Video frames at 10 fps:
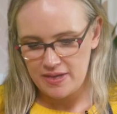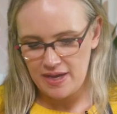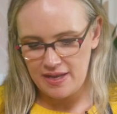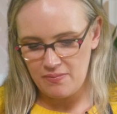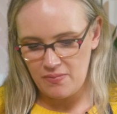
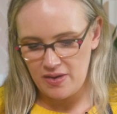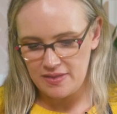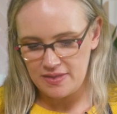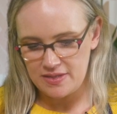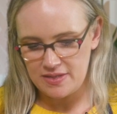kind of
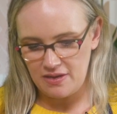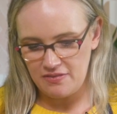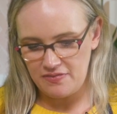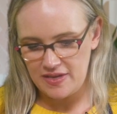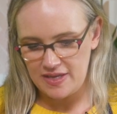want the
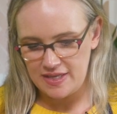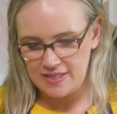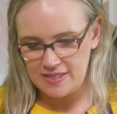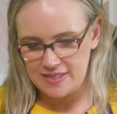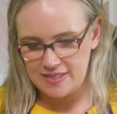
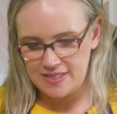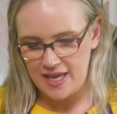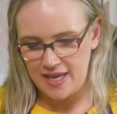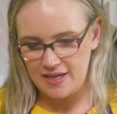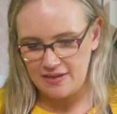dolphin's
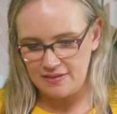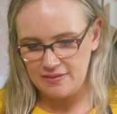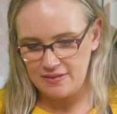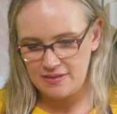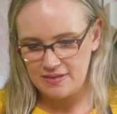
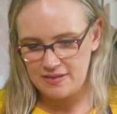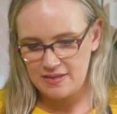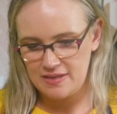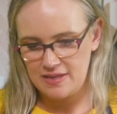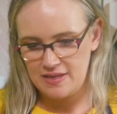tail
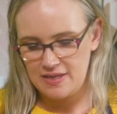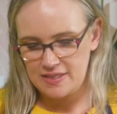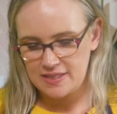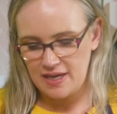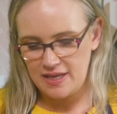
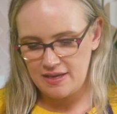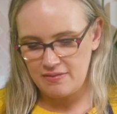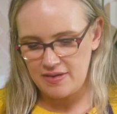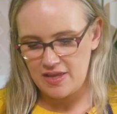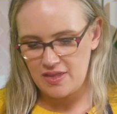to kind of go
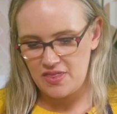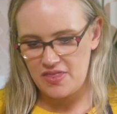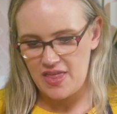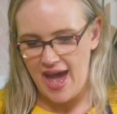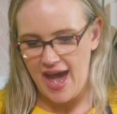like
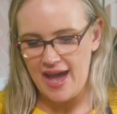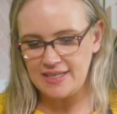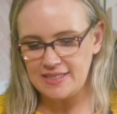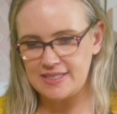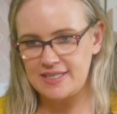that.